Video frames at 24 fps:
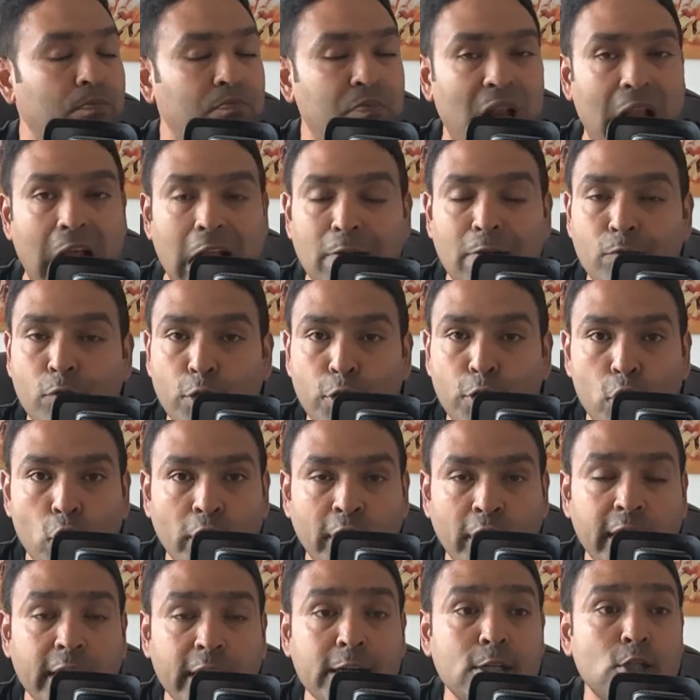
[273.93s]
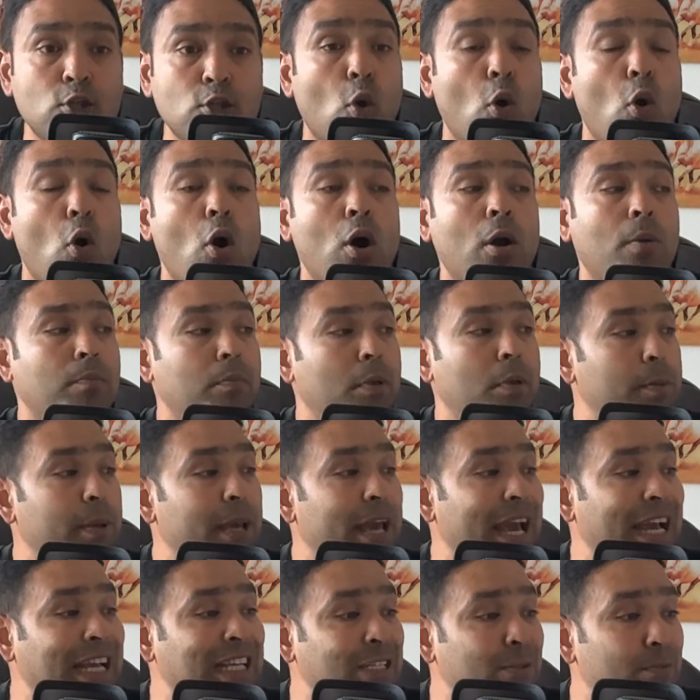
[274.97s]
plan for your kids or
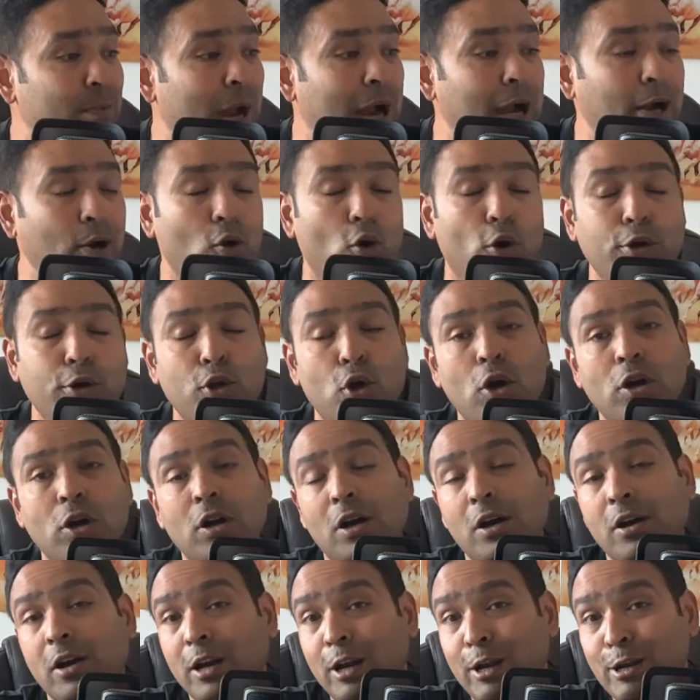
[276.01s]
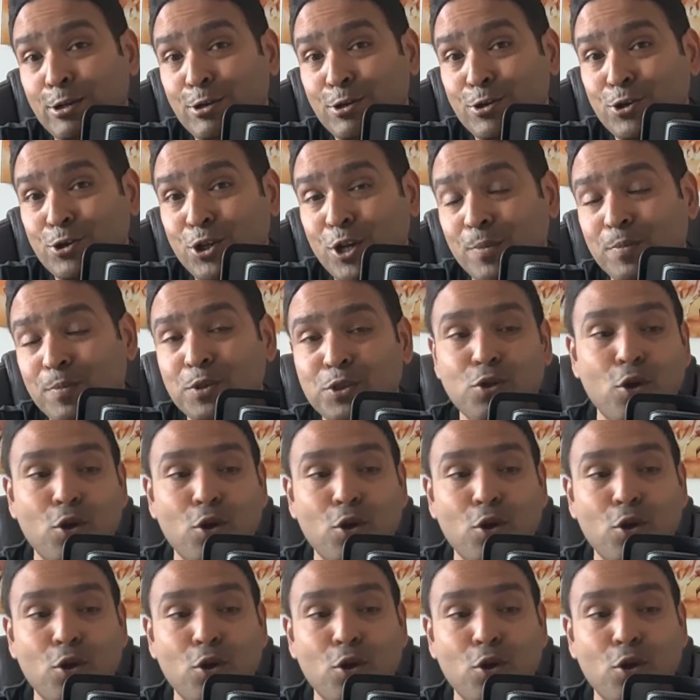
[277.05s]
maybe expand on your relationships,